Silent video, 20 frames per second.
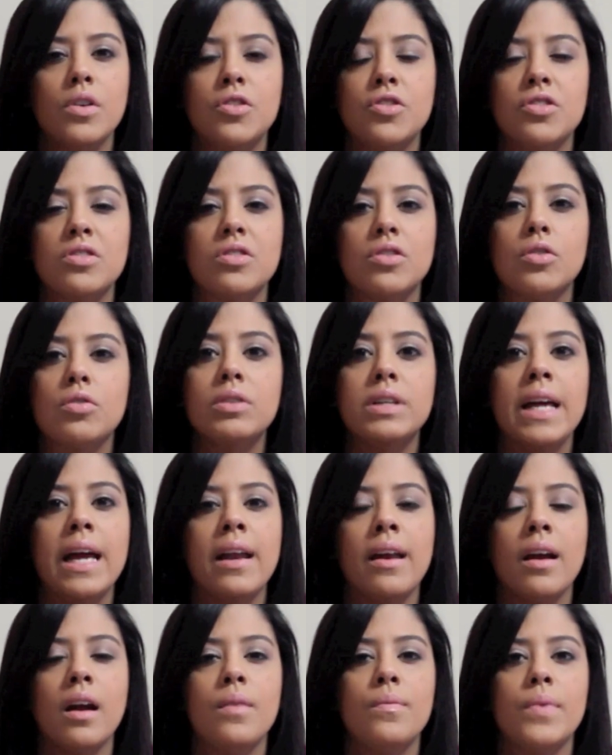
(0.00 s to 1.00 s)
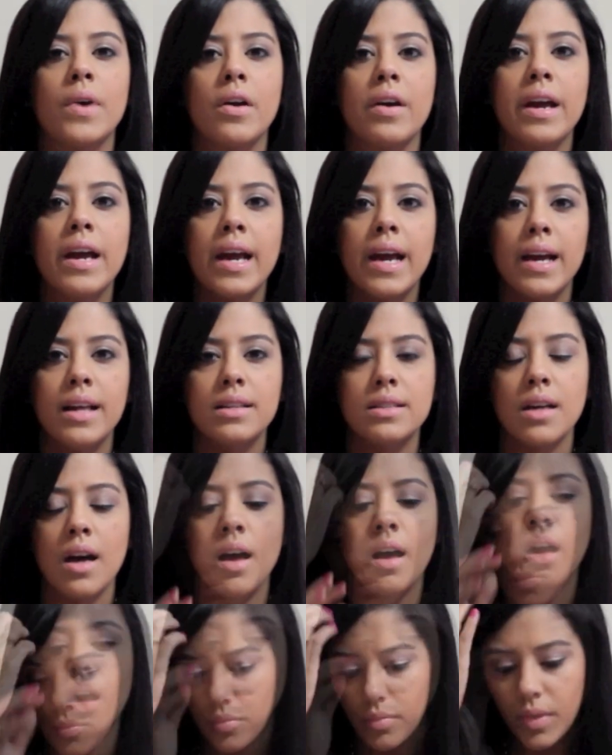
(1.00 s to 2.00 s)
just creating. I'm very
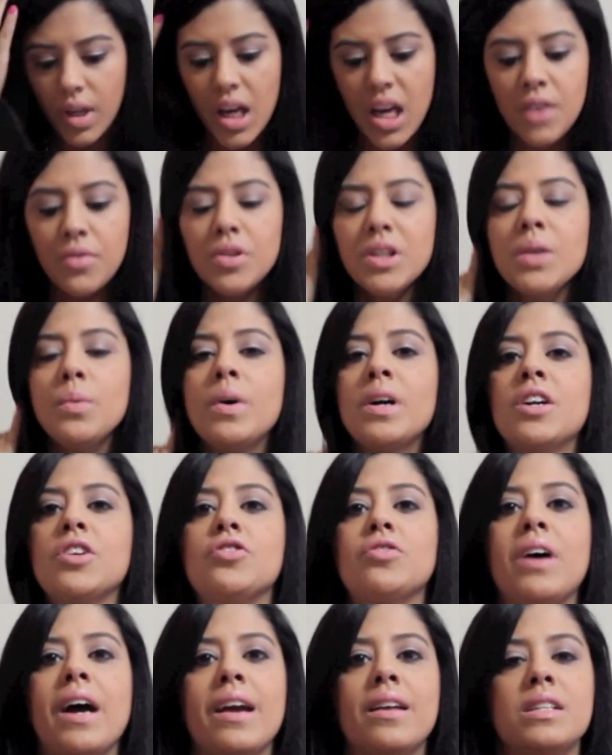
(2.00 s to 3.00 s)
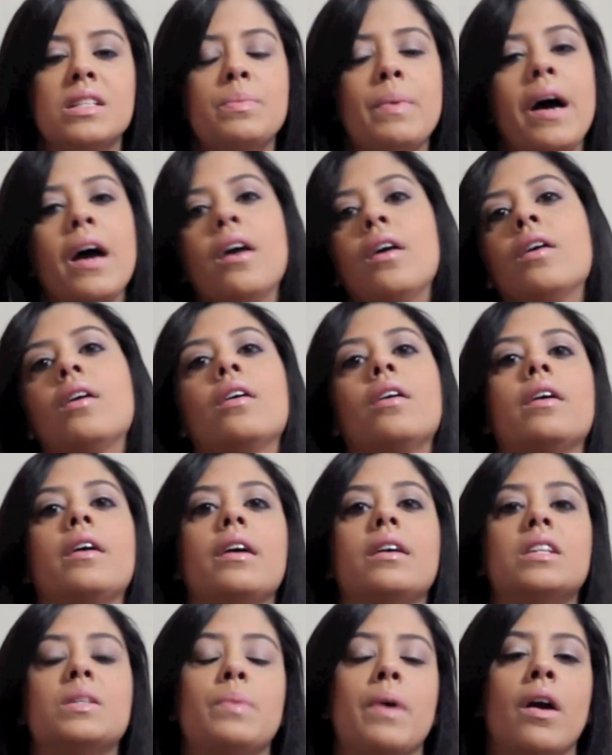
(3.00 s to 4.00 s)
hands-on, and I really wanted to try and inspire
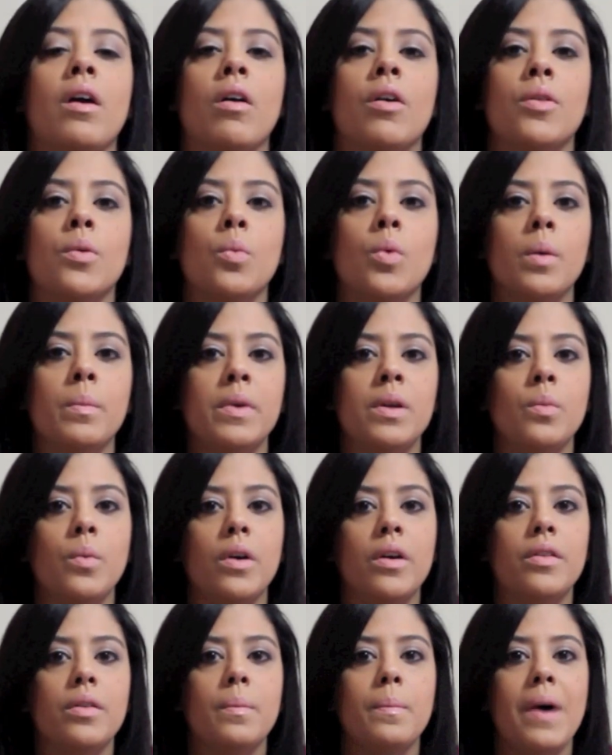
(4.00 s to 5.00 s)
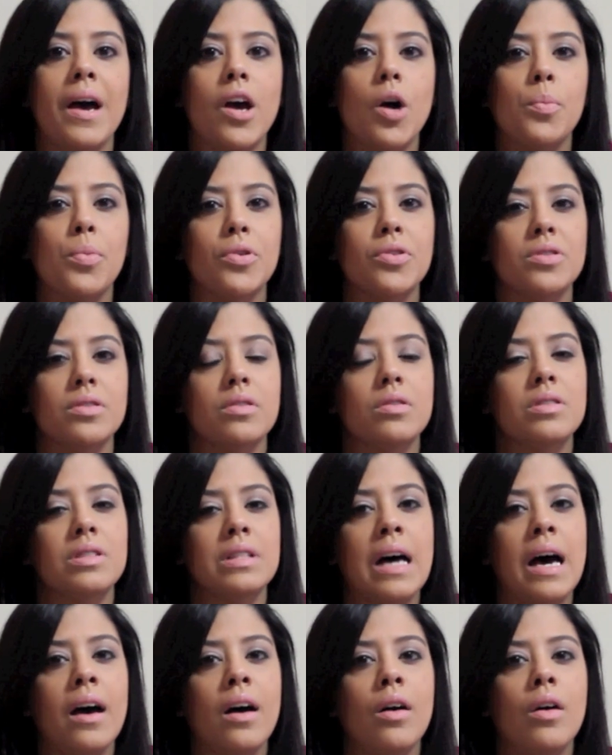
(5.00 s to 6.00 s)
other women with my own personal
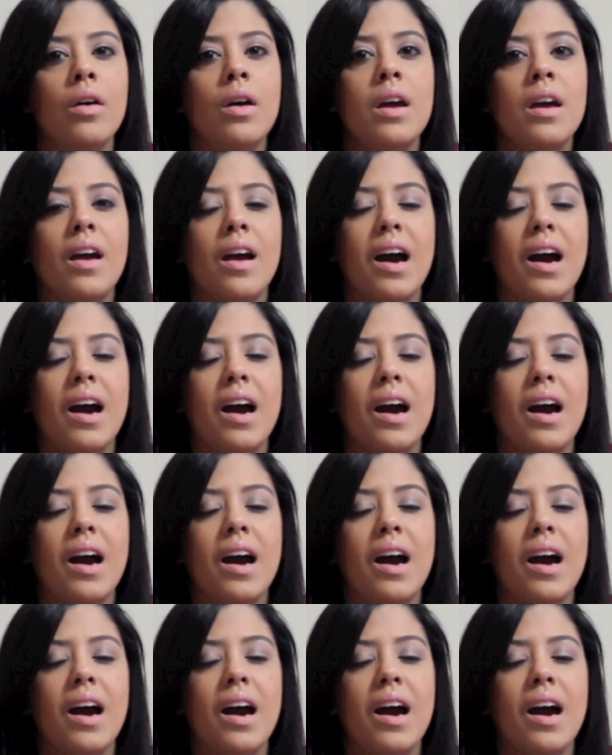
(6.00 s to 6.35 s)
style,